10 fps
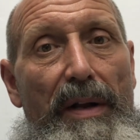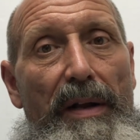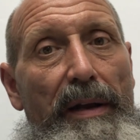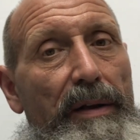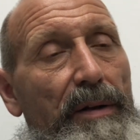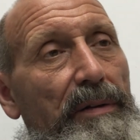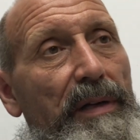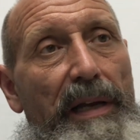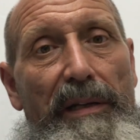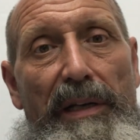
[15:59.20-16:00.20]
And
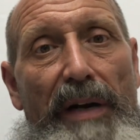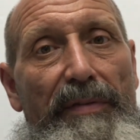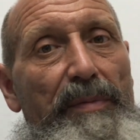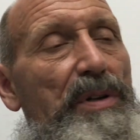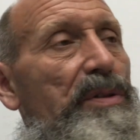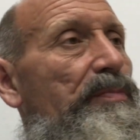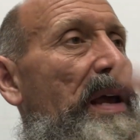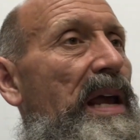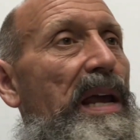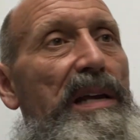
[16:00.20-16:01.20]
the government
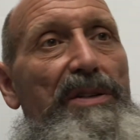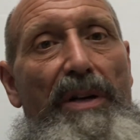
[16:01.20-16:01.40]
pays